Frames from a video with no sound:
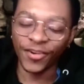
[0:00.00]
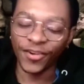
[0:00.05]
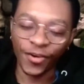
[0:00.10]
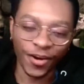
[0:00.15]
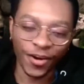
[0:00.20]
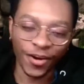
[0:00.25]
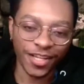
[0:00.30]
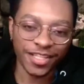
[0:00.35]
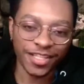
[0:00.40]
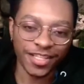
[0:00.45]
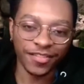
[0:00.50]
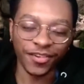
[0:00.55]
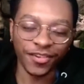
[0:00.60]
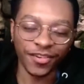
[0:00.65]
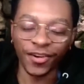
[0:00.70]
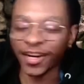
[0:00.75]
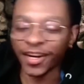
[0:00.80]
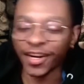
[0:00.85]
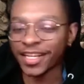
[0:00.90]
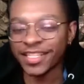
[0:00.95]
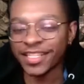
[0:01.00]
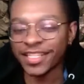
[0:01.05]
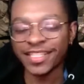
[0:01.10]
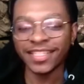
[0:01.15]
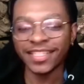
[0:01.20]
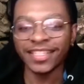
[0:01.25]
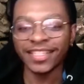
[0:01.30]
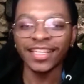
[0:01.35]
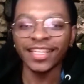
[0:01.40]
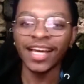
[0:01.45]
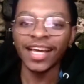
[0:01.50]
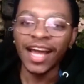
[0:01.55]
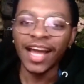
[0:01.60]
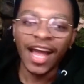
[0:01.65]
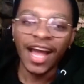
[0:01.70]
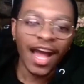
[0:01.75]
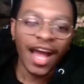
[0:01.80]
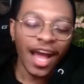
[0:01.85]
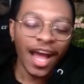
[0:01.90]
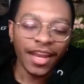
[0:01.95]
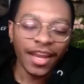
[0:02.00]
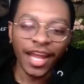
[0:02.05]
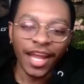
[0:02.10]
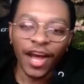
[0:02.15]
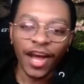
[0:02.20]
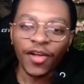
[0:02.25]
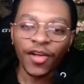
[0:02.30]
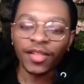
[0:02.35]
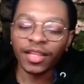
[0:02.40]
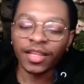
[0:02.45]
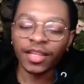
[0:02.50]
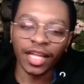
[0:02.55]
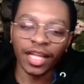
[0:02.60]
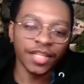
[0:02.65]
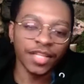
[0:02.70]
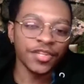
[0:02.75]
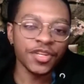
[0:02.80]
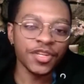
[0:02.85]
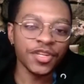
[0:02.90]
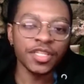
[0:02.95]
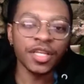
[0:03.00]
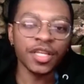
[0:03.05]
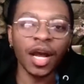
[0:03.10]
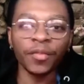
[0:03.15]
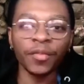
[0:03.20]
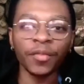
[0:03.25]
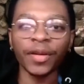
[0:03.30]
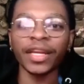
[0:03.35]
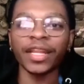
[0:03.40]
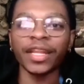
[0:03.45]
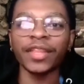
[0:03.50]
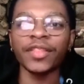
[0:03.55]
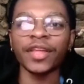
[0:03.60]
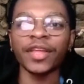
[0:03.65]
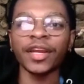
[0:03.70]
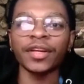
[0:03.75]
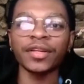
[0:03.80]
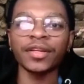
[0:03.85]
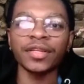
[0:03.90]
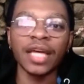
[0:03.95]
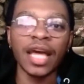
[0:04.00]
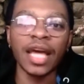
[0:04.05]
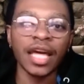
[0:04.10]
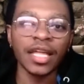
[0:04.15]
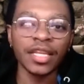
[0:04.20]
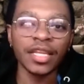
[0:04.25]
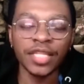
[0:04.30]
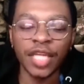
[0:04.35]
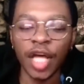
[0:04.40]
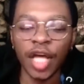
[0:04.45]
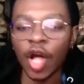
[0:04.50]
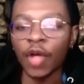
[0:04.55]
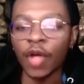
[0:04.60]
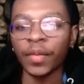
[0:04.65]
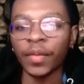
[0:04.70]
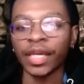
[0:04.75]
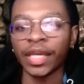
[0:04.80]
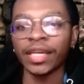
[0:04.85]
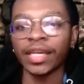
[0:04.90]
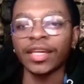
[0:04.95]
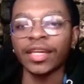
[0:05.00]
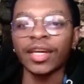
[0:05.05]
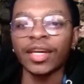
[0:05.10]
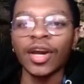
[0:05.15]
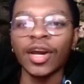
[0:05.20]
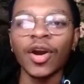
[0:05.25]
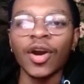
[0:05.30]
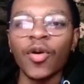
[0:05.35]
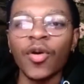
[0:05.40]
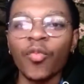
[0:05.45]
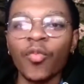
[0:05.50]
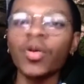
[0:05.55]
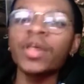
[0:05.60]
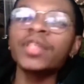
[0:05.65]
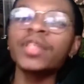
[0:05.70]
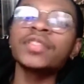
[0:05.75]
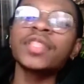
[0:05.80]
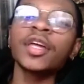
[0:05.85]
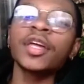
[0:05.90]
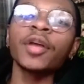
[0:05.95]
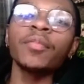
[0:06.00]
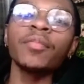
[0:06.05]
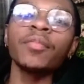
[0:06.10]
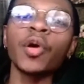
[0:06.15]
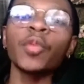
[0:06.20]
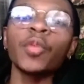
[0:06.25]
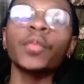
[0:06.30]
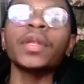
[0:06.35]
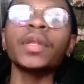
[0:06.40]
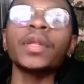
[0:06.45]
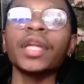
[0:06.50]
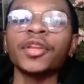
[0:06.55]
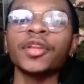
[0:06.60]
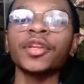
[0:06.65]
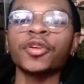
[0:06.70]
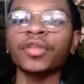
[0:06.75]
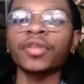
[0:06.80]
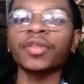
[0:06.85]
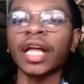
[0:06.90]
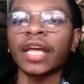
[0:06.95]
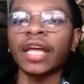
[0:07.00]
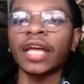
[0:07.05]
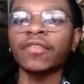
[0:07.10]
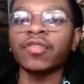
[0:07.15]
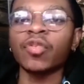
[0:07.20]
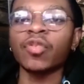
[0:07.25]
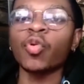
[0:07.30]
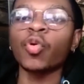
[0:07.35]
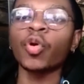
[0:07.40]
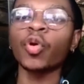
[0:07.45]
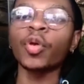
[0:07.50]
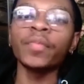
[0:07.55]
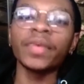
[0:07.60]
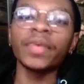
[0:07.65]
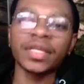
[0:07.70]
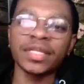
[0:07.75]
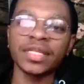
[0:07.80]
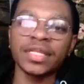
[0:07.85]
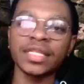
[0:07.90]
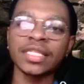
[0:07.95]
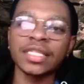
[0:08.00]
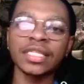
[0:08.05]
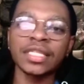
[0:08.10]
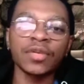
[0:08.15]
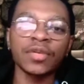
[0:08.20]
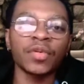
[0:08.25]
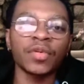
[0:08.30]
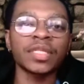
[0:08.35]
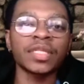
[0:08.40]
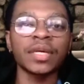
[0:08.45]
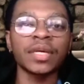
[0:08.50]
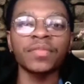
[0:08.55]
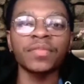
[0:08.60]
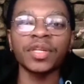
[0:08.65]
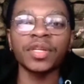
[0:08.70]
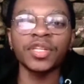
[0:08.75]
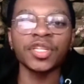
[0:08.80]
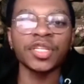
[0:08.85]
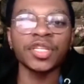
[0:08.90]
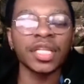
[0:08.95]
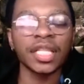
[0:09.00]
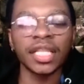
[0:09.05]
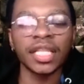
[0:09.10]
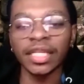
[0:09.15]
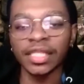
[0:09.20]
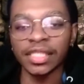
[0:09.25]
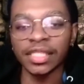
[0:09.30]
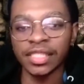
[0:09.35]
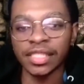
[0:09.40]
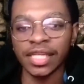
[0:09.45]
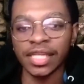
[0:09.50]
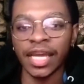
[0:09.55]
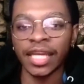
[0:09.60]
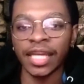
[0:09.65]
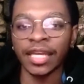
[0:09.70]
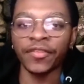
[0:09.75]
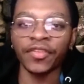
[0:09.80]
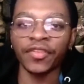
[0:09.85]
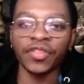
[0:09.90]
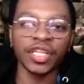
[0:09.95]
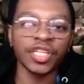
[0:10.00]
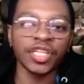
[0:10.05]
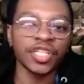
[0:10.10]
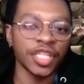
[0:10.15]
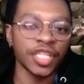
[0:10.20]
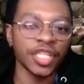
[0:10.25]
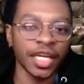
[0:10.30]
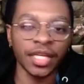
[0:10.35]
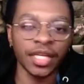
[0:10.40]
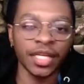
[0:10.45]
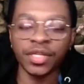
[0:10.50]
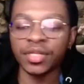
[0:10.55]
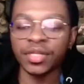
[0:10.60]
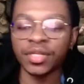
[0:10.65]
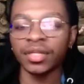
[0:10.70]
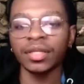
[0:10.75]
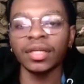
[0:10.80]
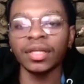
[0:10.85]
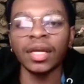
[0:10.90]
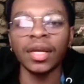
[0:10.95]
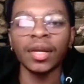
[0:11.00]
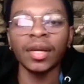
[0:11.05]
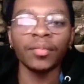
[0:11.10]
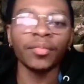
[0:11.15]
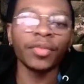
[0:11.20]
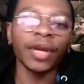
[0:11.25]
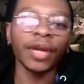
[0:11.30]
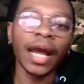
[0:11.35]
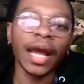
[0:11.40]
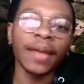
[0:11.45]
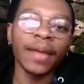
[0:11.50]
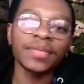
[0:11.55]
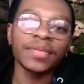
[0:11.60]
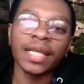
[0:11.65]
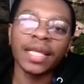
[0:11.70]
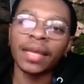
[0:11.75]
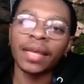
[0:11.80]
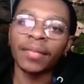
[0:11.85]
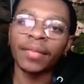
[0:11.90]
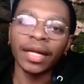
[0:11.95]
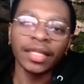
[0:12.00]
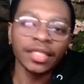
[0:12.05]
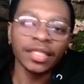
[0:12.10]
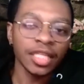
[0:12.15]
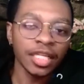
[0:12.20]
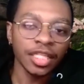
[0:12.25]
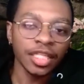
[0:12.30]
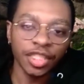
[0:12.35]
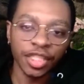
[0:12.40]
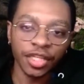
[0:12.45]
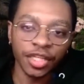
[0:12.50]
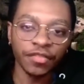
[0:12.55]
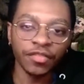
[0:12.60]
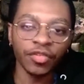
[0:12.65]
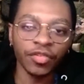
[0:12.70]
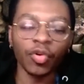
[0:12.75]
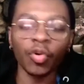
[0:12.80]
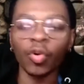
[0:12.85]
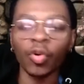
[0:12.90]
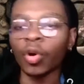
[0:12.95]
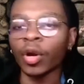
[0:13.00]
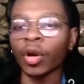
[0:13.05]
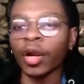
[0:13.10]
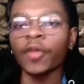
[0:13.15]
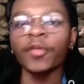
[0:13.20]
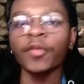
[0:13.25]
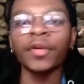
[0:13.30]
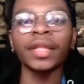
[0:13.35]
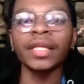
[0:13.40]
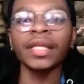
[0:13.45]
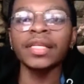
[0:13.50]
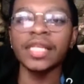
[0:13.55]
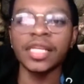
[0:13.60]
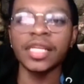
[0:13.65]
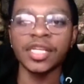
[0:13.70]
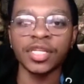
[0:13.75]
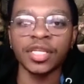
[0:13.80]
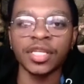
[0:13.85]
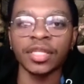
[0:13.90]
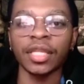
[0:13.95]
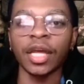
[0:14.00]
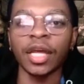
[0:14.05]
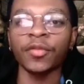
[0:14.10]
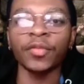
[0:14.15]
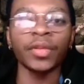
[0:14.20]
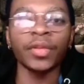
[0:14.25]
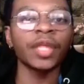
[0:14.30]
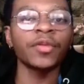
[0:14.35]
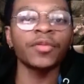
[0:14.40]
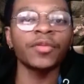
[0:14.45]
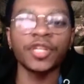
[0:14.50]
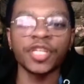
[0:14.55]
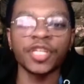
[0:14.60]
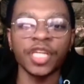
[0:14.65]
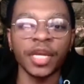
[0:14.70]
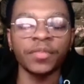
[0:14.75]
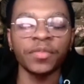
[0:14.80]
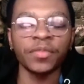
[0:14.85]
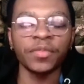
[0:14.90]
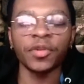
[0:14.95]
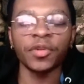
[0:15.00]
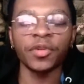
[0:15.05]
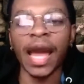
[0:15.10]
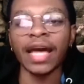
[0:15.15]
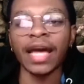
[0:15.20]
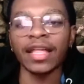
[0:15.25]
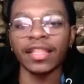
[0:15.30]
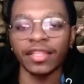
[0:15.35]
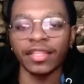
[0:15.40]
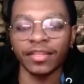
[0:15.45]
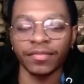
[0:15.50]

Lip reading: course. Now, let's just hop right in there. Tell me, was there a moment in your life or business when something just clicked and everything changed? Perhaps a mindset shift or a realization that really reshaped your path?